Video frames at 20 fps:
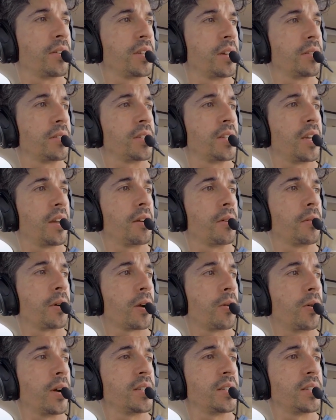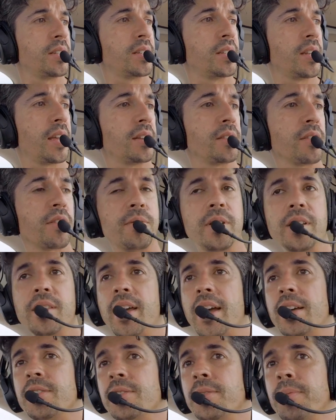Delta Sierra, request descent
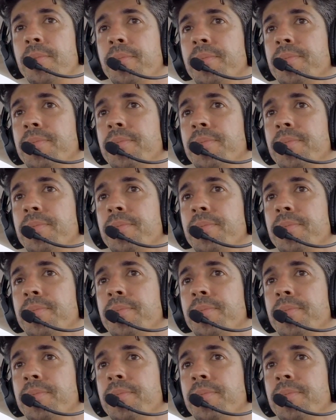3000.